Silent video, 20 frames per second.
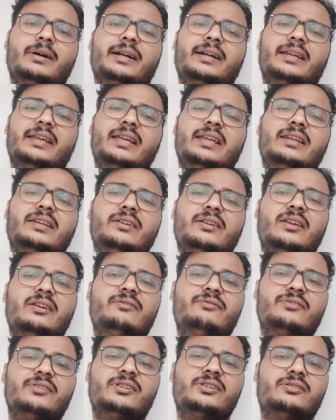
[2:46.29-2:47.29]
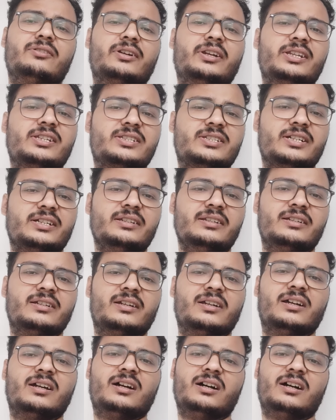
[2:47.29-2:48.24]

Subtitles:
But if in your region